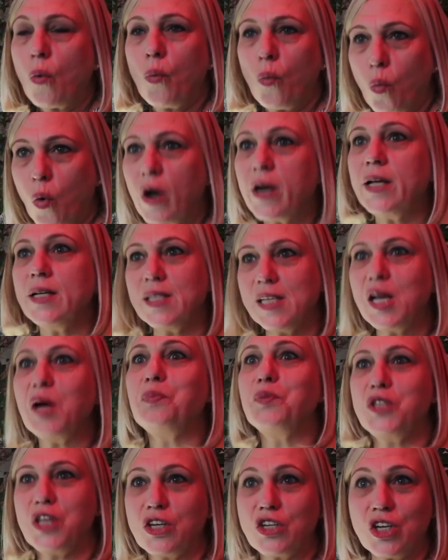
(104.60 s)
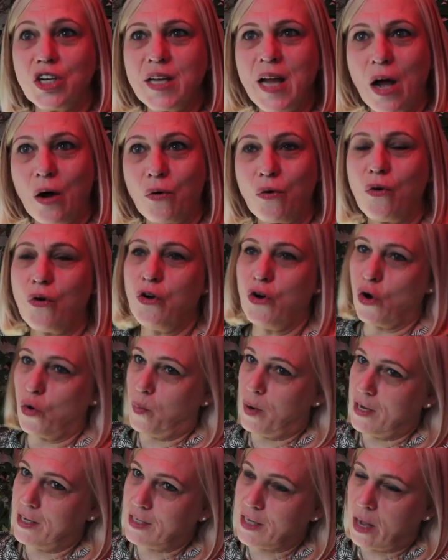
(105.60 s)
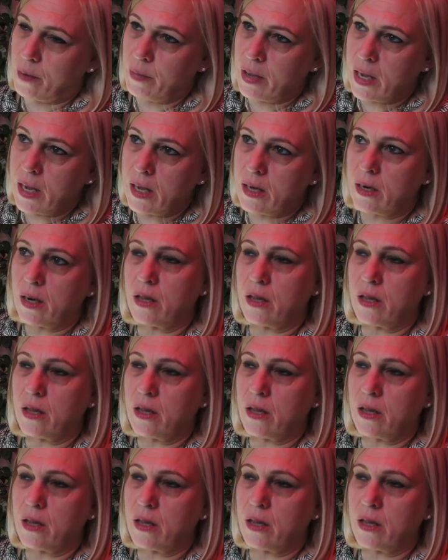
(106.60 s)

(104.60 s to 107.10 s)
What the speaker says: what is the obsession now? Nobody's coming in.